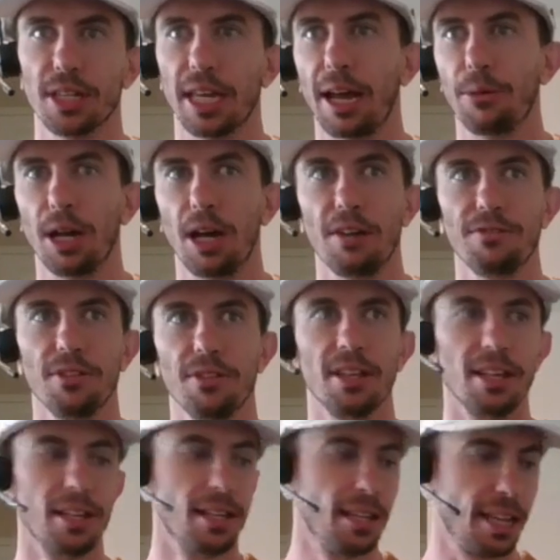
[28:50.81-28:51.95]
And I would often,
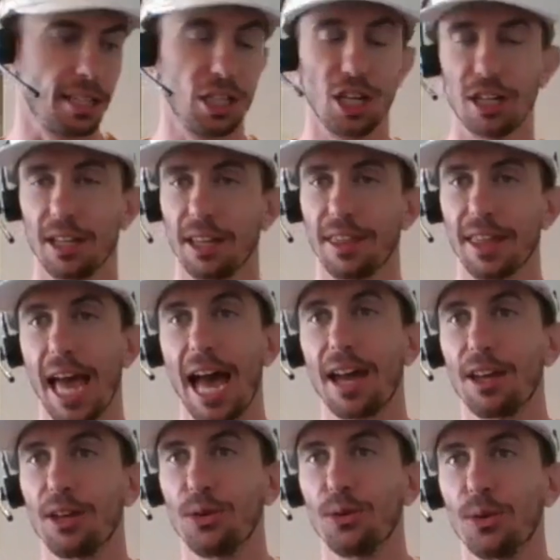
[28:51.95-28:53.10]
like, luckily the guy
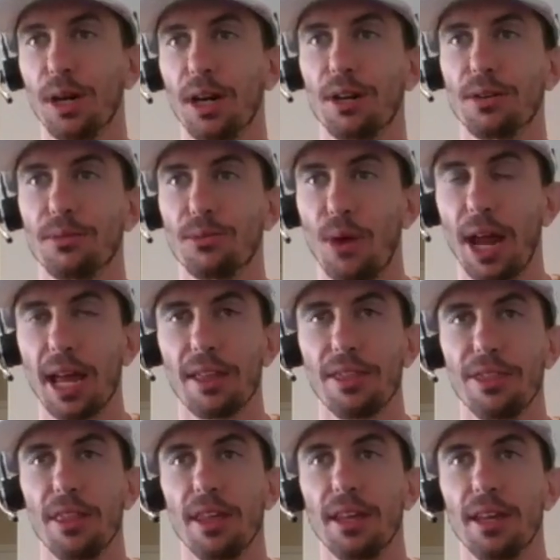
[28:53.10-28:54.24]
who uh,
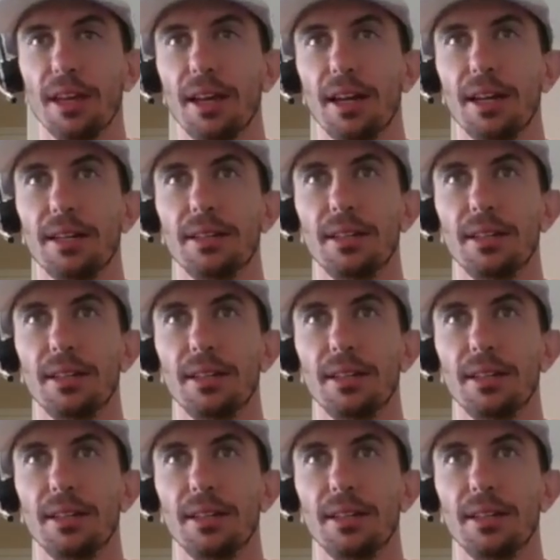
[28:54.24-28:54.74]
ran the, uh,